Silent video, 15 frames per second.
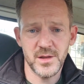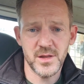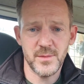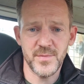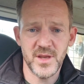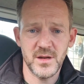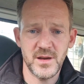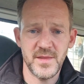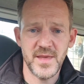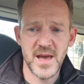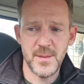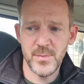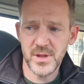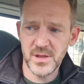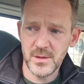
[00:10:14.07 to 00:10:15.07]
something like
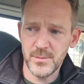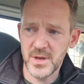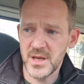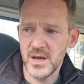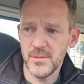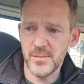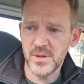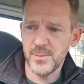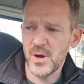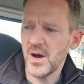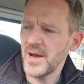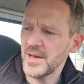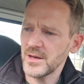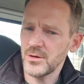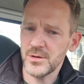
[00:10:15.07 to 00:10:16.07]
that, but somebody comes
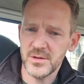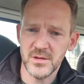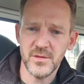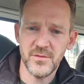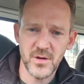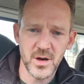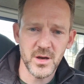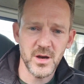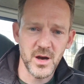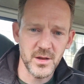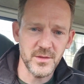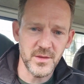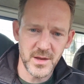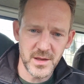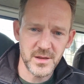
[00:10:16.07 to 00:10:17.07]
by and looks at the front garden
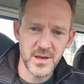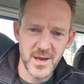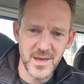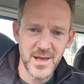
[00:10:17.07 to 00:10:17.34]
and thinks, yeah,